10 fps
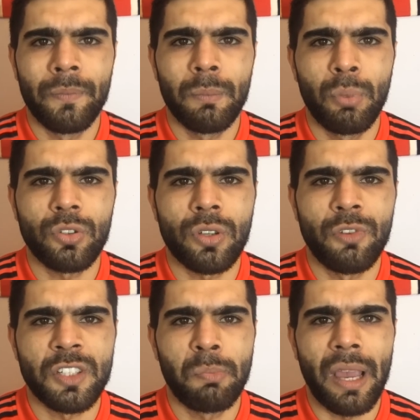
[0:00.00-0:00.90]
Put some
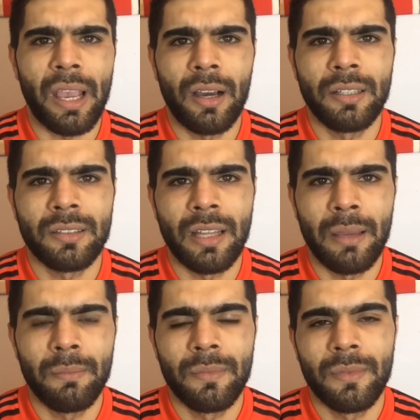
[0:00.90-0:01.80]
respect on his
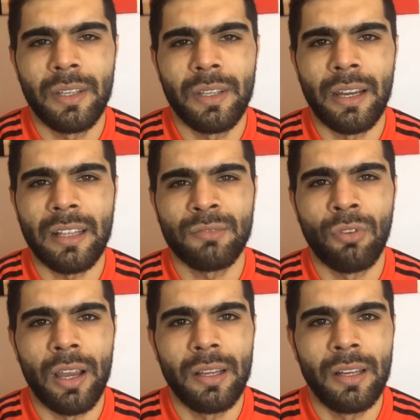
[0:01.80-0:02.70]
name. Yeah, that's
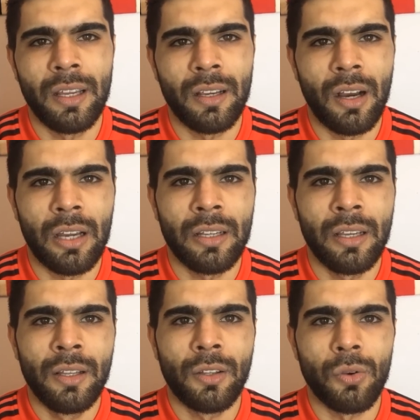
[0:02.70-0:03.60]
right, Lingard.
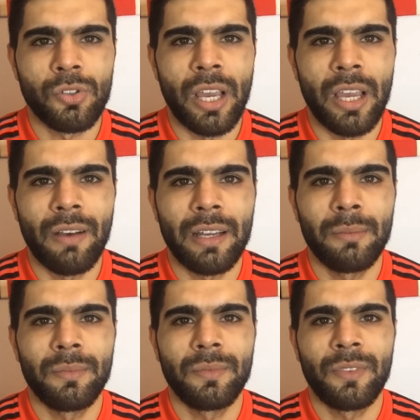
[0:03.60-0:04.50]
Don't shave,
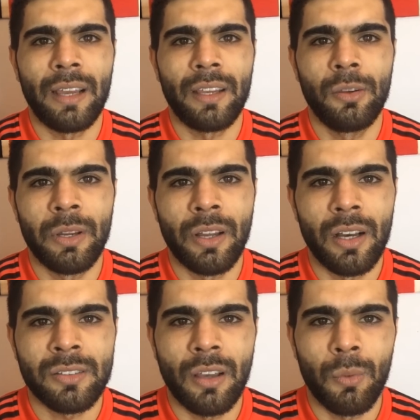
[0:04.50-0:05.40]
Adam. Thank you,
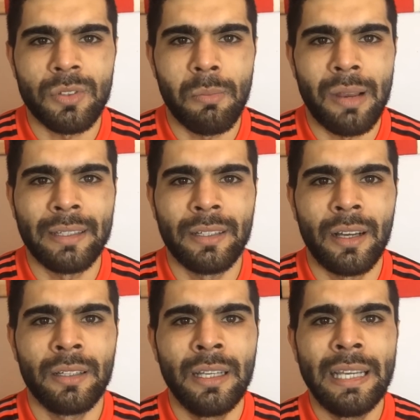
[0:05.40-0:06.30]
Manasi. I wasn't planning
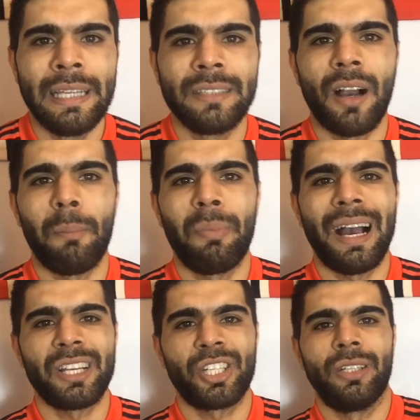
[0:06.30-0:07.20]
on. He's got
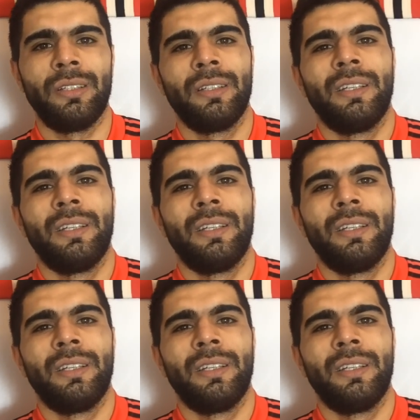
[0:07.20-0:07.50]
passion.